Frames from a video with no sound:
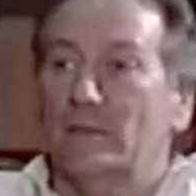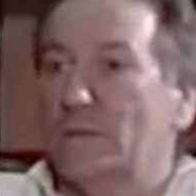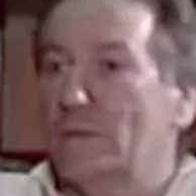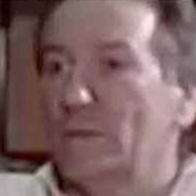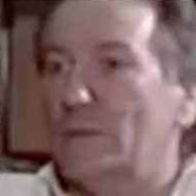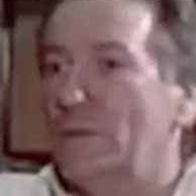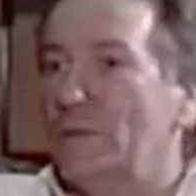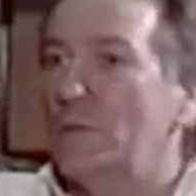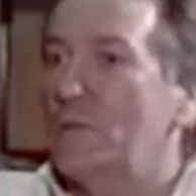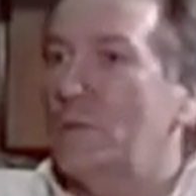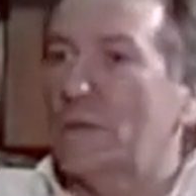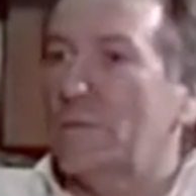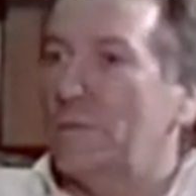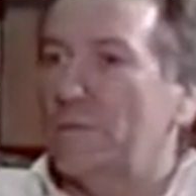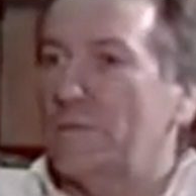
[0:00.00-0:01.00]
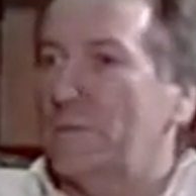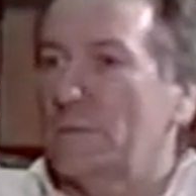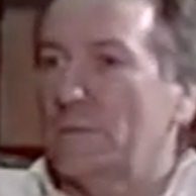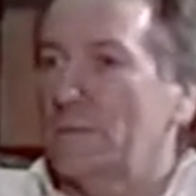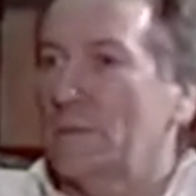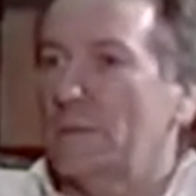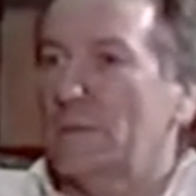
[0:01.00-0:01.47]
you could have
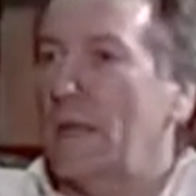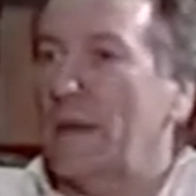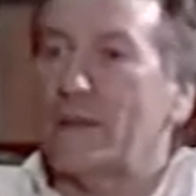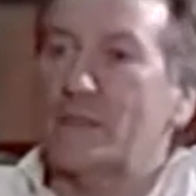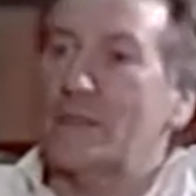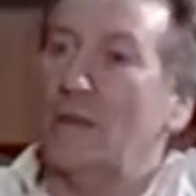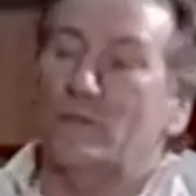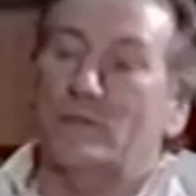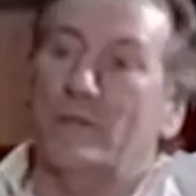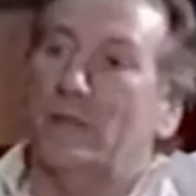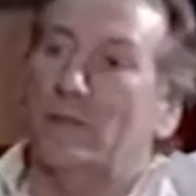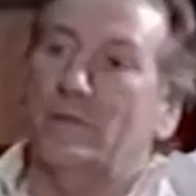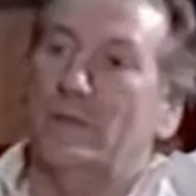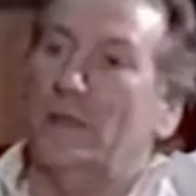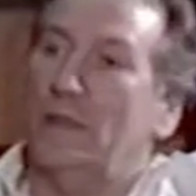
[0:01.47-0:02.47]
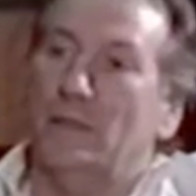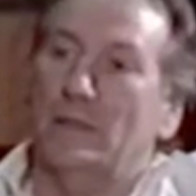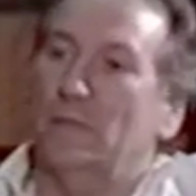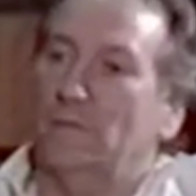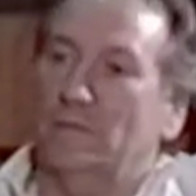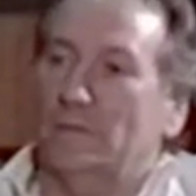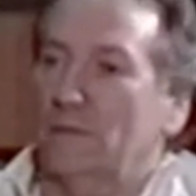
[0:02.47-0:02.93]
done the soundtrack for that
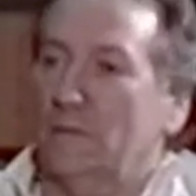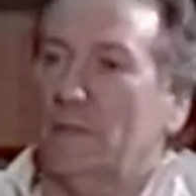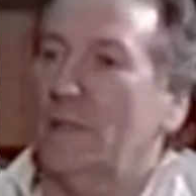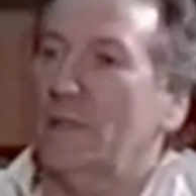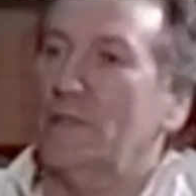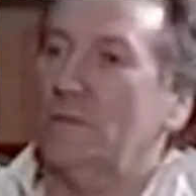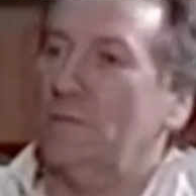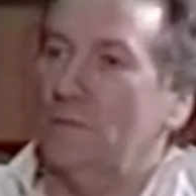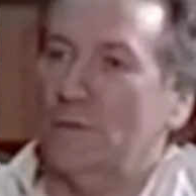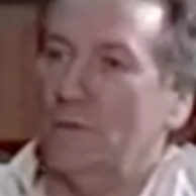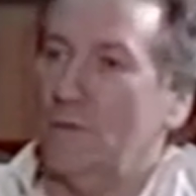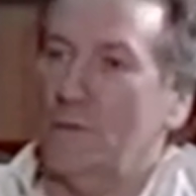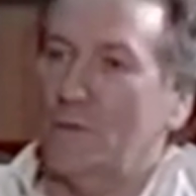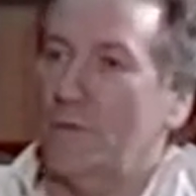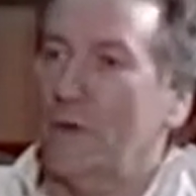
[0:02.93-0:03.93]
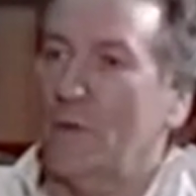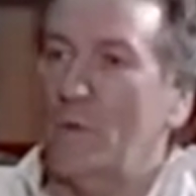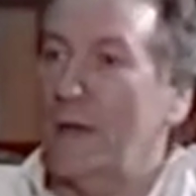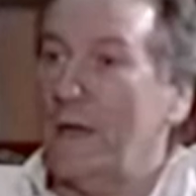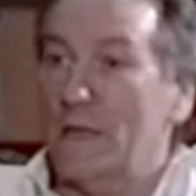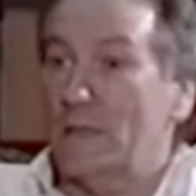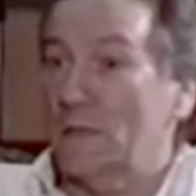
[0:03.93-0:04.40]
in at least 2 or 3
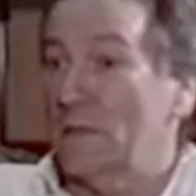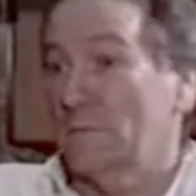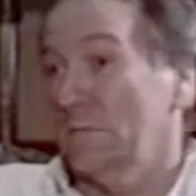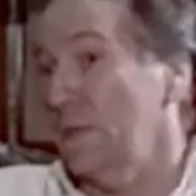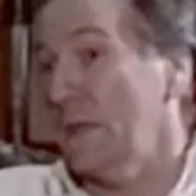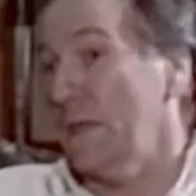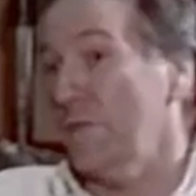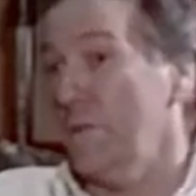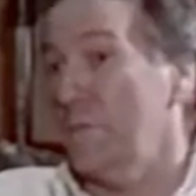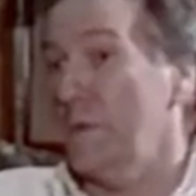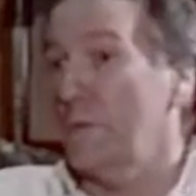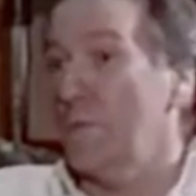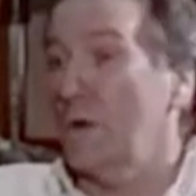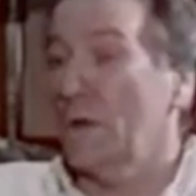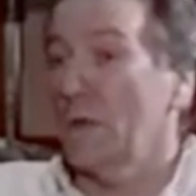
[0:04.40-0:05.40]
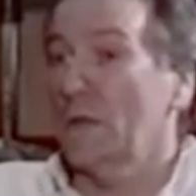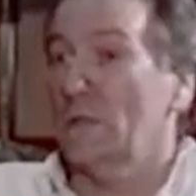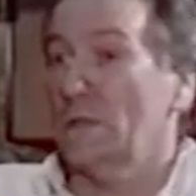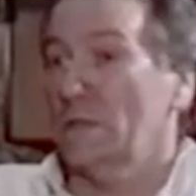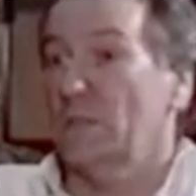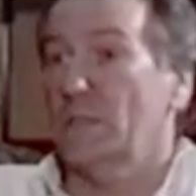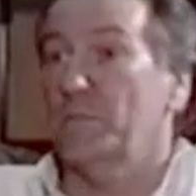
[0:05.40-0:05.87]
ways, and neither would be wrong.
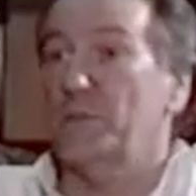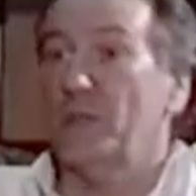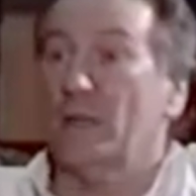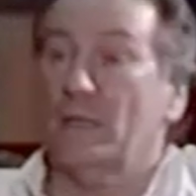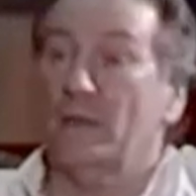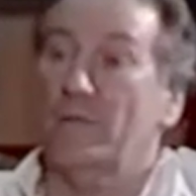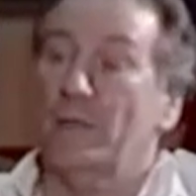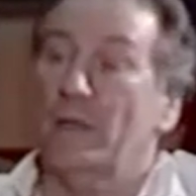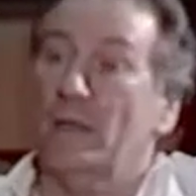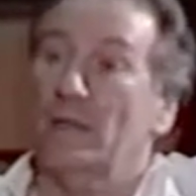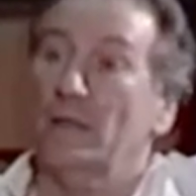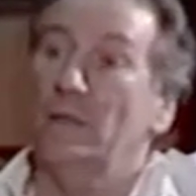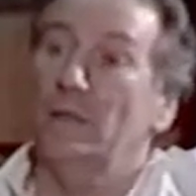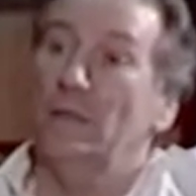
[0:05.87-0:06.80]
It's a subjective thing.